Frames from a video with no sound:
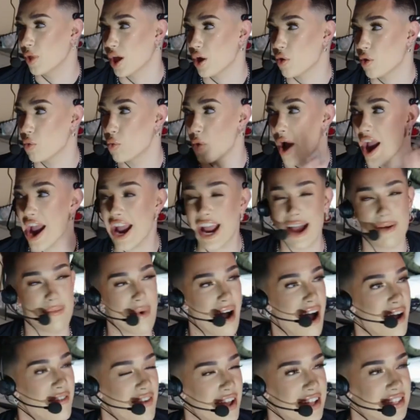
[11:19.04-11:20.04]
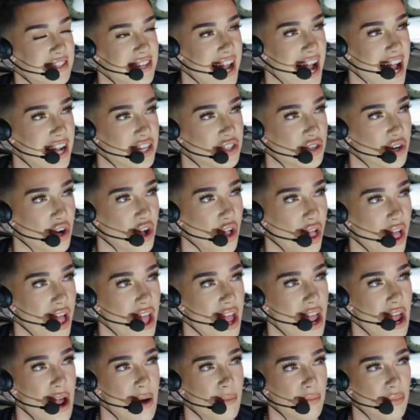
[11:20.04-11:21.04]
like way above his natural
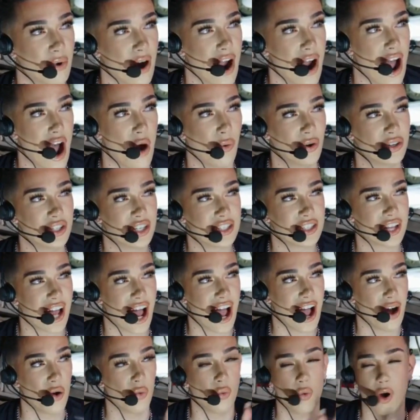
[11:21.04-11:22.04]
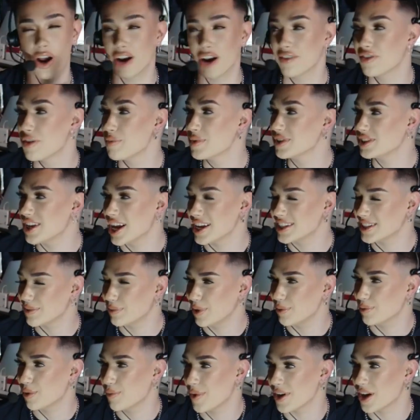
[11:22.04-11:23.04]
brow, which is one of the mistakes
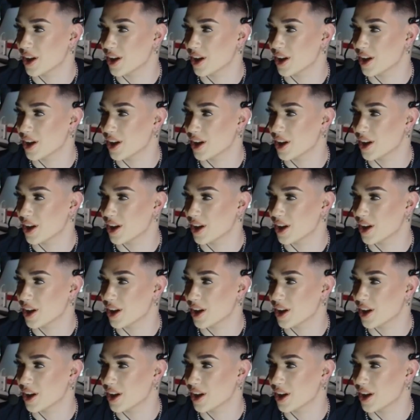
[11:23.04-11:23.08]
that people